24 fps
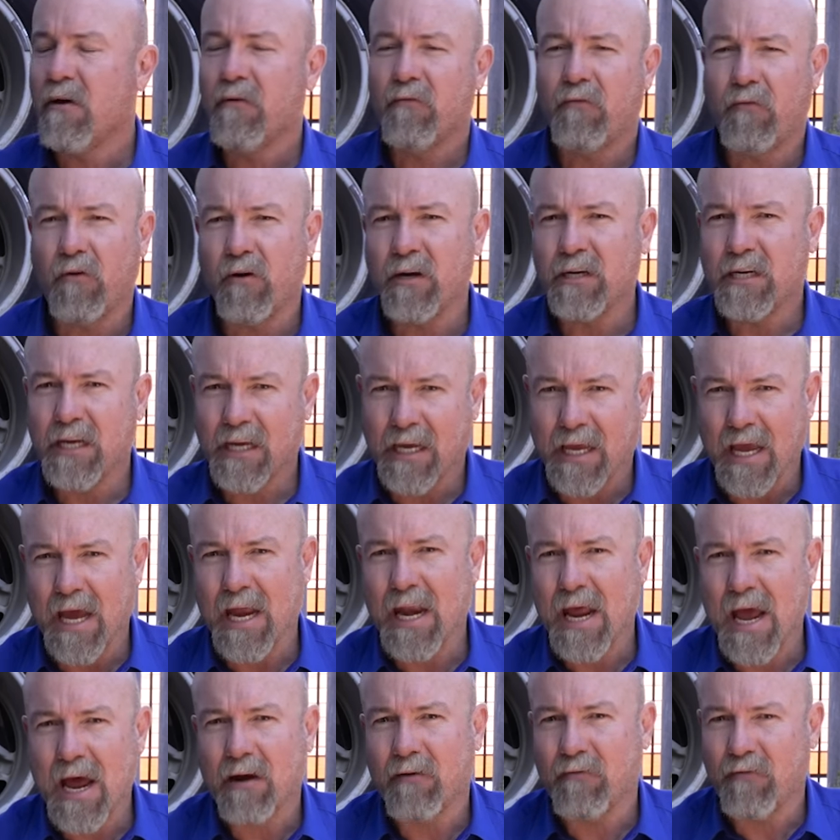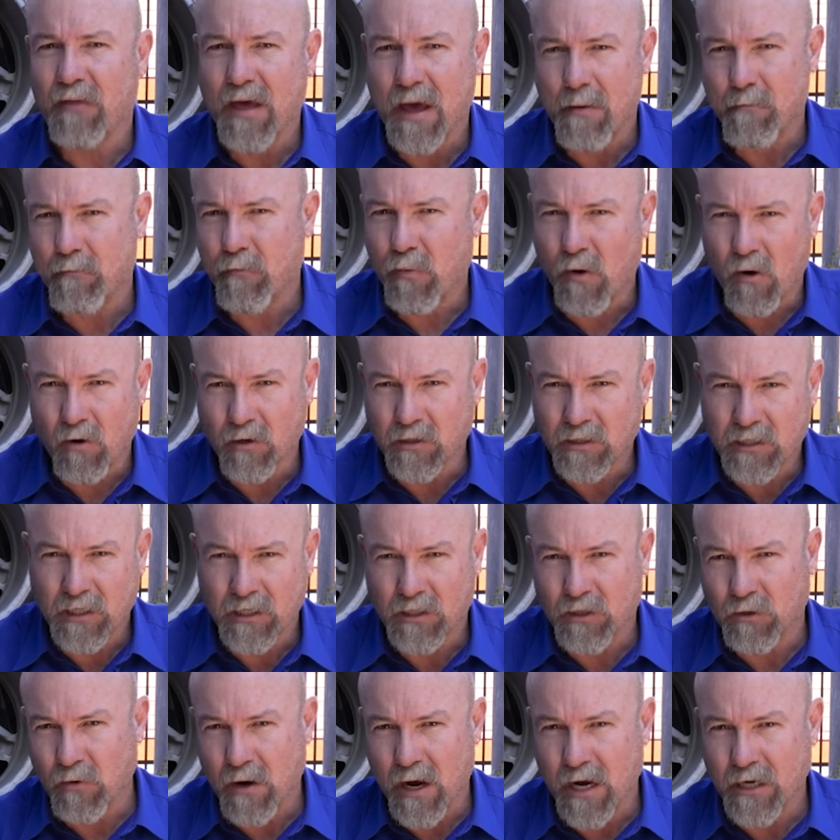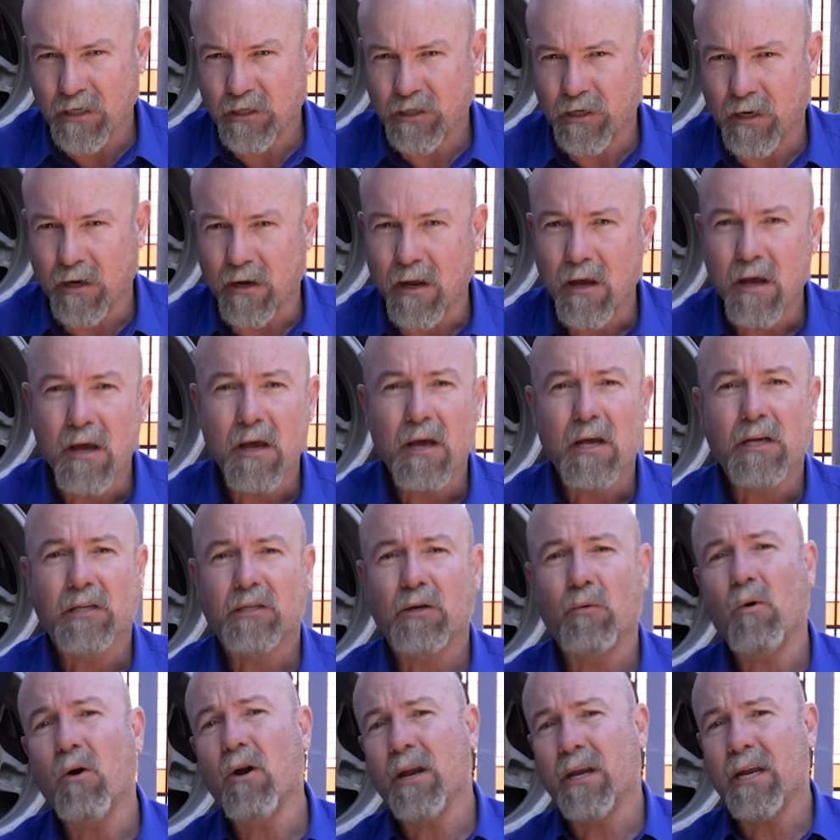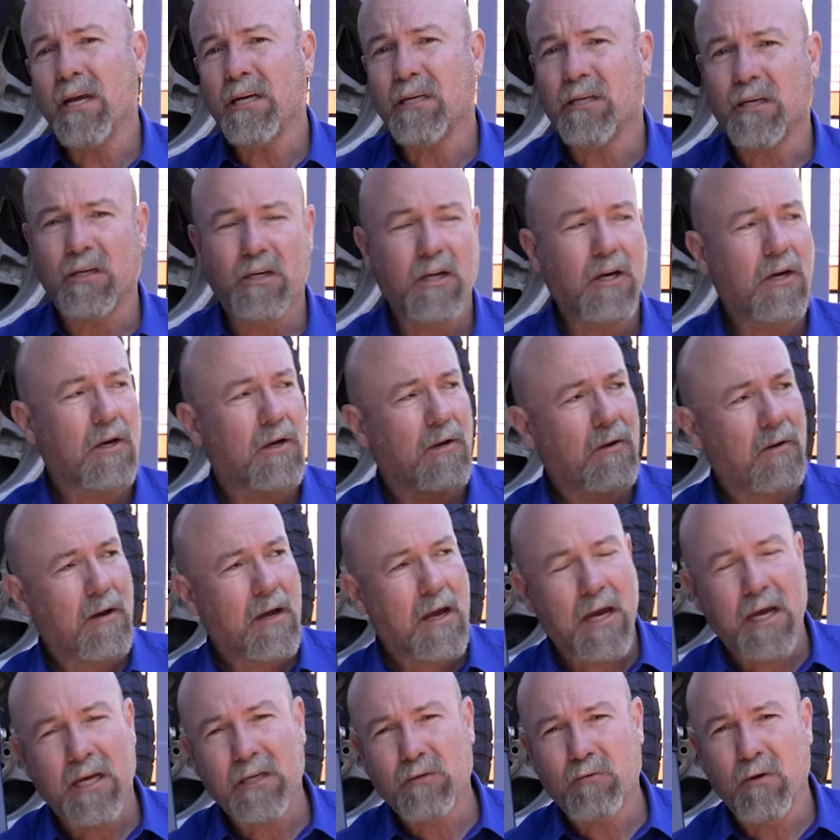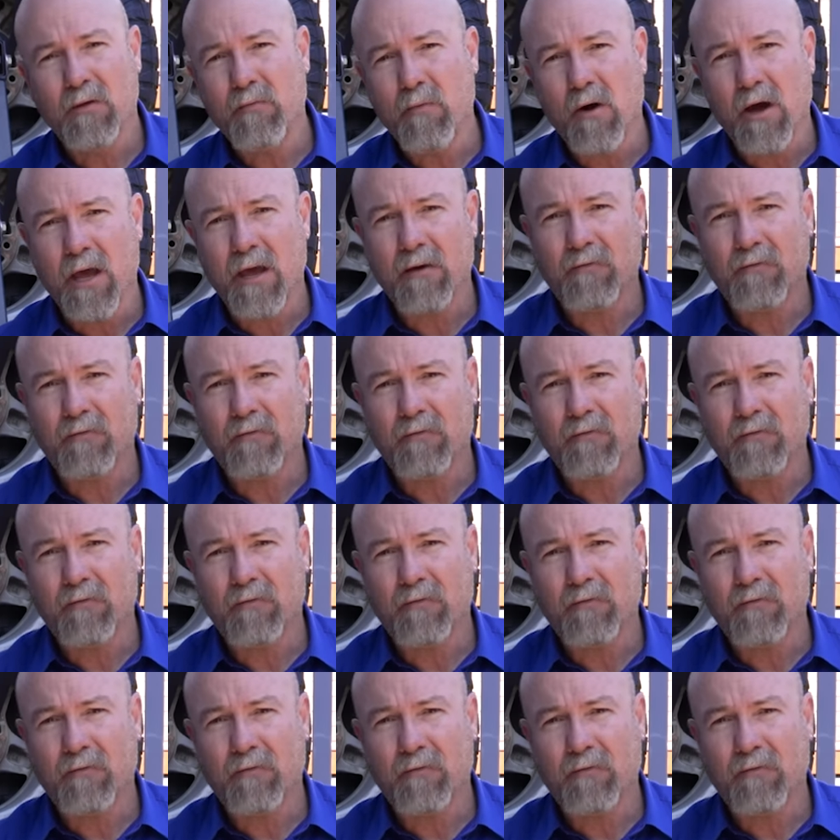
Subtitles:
for it to get out of that bog situation. So what I need to do is with my